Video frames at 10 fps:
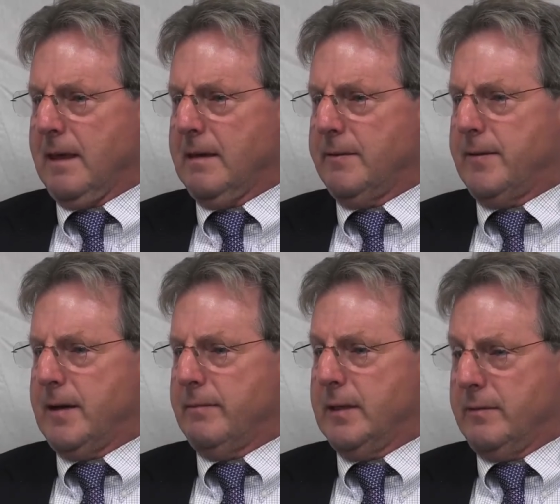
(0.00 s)

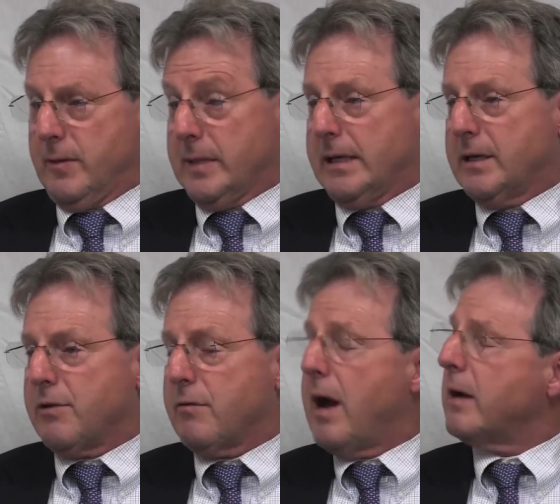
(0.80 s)
if I'm not
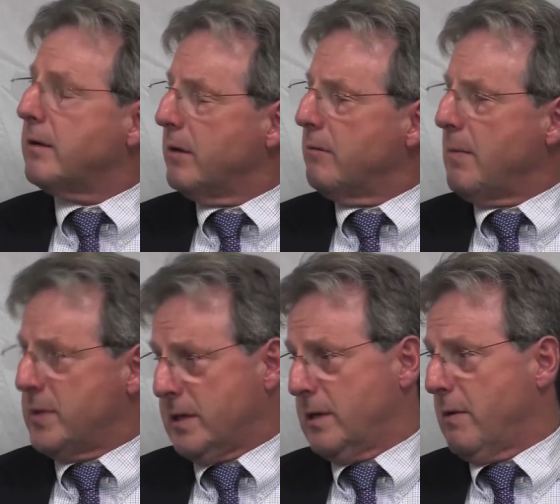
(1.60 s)
incorrect,
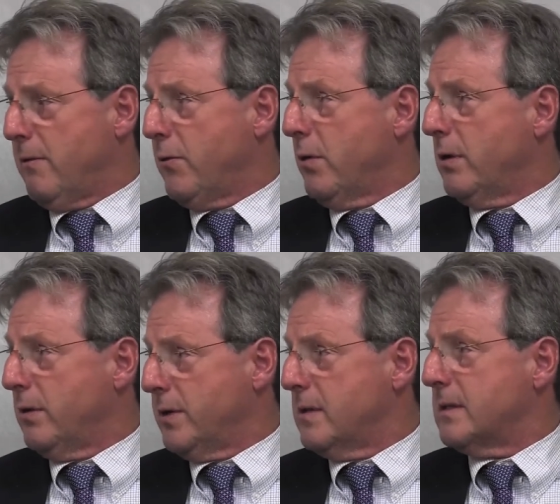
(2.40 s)
represented about
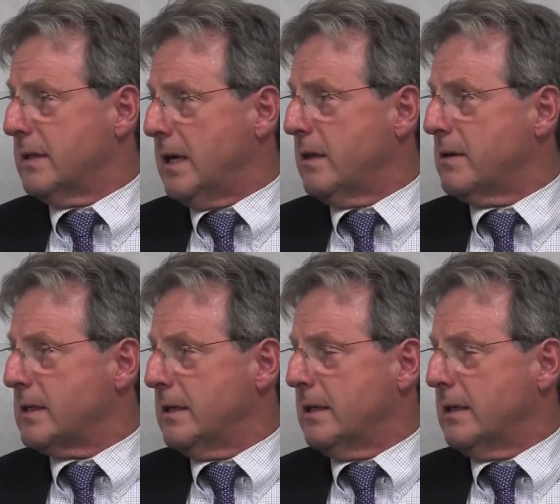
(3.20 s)
$400,000